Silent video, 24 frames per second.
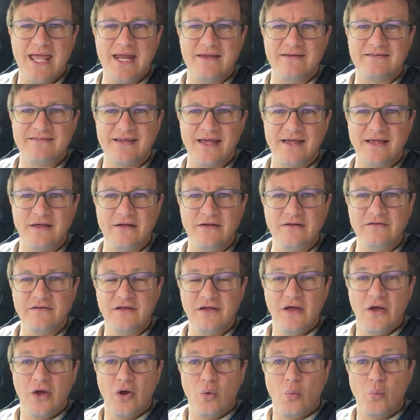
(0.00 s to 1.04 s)
in a second
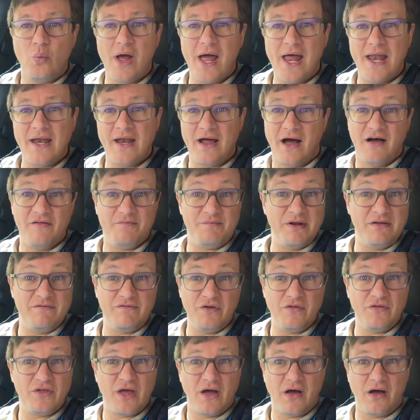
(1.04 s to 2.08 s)
when I've been and
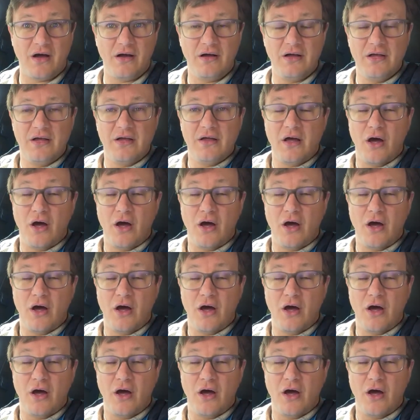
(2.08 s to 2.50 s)
viewed the car,